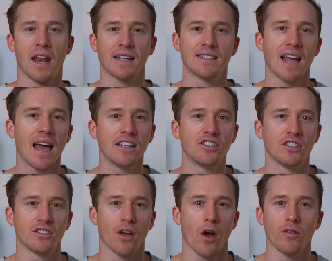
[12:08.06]
next stage
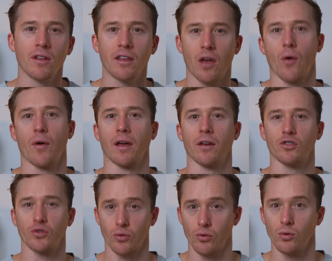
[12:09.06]
is only going
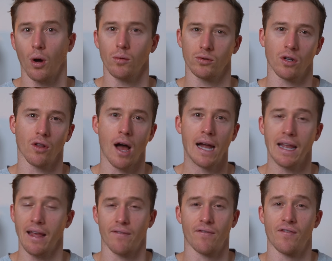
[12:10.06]
true ultralight
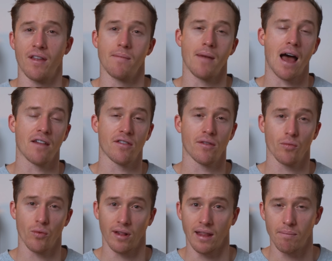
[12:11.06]
if the math
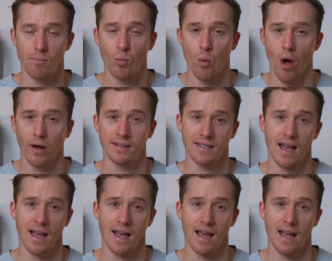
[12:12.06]
really works